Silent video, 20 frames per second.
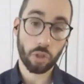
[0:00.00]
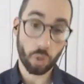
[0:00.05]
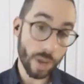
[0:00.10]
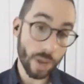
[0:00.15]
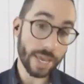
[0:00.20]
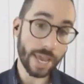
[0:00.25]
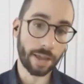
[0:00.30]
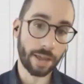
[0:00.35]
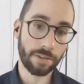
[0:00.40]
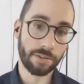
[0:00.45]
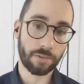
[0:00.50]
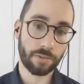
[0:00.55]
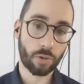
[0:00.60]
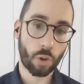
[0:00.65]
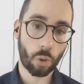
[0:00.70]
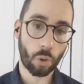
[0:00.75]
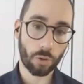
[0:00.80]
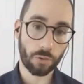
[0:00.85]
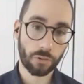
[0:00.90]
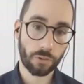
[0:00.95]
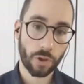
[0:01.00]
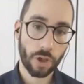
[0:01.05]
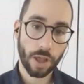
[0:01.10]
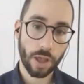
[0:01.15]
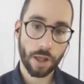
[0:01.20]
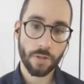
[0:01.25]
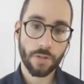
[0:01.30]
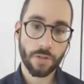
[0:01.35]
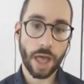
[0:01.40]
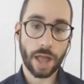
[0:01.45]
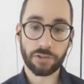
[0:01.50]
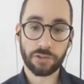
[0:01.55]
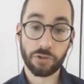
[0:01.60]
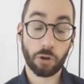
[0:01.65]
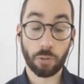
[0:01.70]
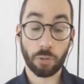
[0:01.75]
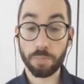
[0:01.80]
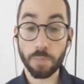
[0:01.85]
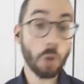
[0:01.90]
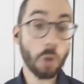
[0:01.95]
the weekends, of course, that's
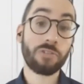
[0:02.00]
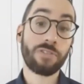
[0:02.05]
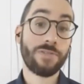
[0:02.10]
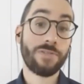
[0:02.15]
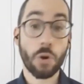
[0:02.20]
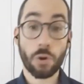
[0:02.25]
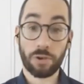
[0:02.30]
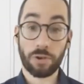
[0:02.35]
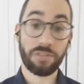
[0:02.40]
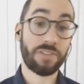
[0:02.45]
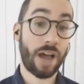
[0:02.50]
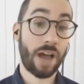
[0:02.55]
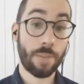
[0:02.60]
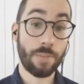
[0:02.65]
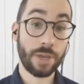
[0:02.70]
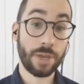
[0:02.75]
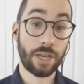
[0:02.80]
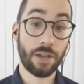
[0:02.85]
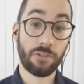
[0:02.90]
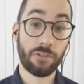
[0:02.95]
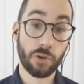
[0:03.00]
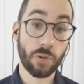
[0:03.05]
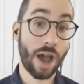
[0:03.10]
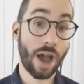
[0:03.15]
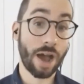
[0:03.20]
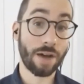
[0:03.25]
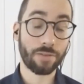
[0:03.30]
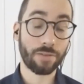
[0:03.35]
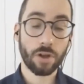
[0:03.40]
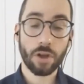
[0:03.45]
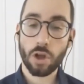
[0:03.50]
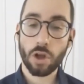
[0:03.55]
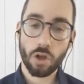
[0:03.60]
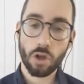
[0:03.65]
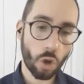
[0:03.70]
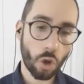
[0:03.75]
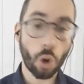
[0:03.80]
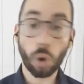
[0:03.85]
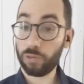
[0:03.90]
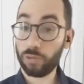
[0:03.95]
your most focused time because you have
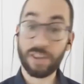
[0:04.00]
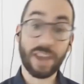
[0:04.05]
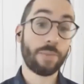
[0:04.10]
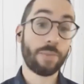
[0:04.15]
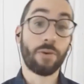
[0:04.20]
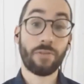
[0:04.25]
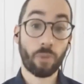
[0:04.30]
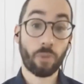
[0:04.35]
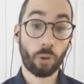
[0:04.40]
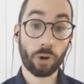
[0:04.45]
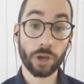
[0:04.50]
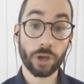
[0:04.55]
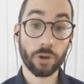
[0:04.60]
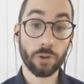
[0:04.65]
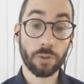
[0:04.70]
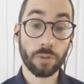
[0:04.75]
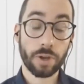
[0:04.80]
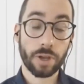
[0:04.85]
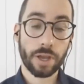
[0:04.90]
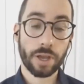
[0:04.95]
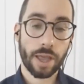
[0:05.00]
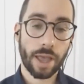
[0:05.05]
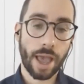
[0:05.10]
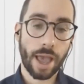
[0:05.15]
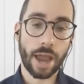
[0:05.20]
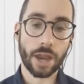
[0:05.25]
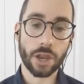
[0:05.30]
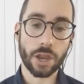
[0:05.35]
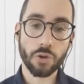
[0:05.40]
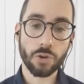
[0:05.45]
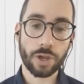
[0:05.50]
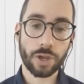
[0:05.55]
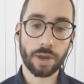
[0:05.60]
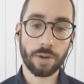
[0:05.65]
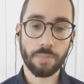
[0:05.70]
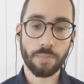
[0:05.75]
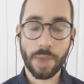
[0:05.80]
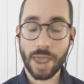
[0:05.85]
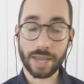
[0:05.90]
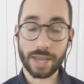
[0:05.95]
the whole day before you and you mm-hmm.
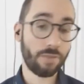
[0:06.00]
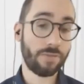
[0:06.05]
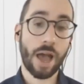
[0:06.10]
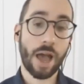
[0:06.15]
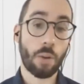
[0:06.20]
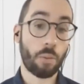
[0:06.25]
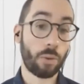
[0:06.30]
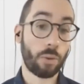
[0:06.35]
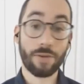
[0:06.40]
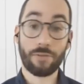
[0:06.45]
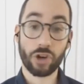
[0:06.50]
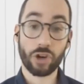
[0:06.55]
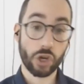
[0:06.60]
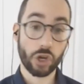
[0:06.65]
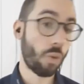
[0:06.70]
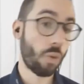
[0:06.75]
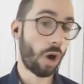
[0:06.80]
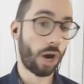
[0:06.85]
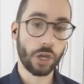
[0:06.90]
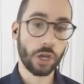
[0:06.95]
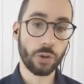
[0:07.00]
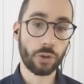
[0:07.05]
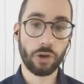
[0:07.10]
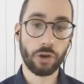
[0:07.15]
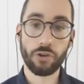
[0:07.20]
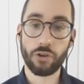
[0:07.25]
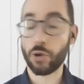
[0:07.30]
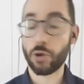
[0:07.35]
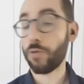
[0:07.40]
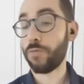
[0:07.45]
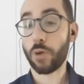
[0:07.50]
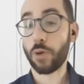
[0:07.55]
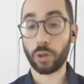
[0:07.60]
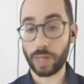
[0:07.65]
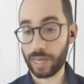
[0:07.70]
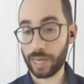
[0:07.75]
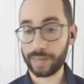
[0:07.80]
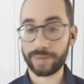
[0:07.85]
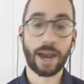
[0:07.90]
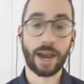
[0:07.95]
can make of that whatever you want. You can do full
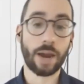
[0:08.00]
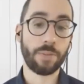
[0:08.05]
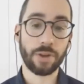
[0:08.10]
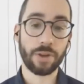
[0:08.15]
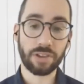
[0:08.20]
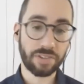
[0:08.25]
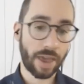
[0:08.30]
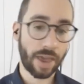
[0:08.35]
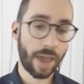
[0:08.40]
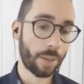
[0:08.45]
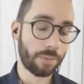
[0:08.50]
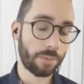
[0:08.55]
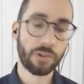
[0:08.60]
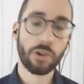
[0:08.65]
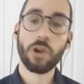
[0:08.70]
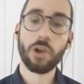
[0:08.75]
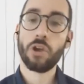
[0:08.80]
length timed exams,